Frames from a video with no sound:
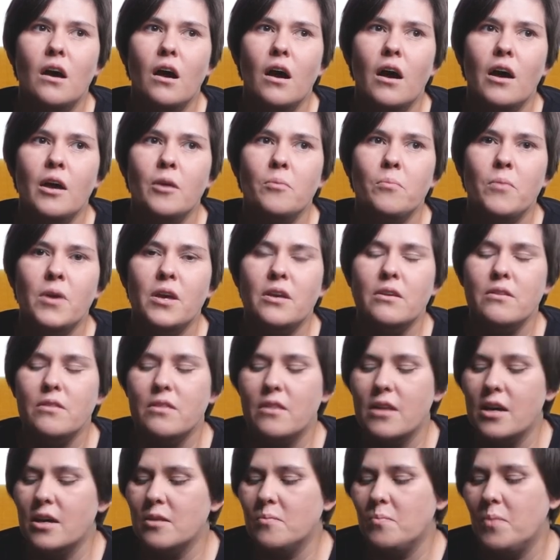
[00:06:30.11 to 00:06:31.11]
I made
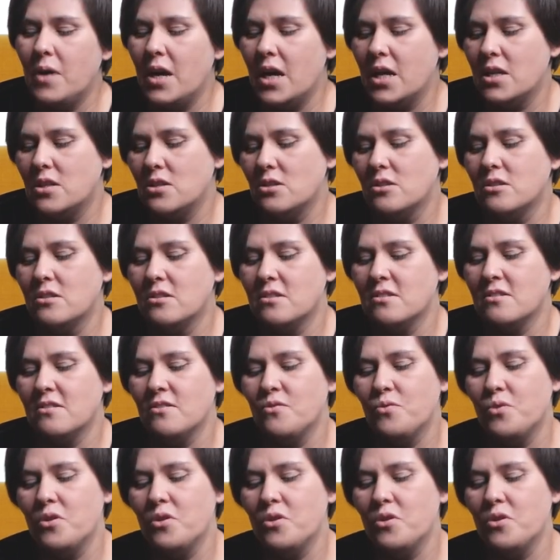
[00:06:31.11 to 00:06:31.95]
that pattern.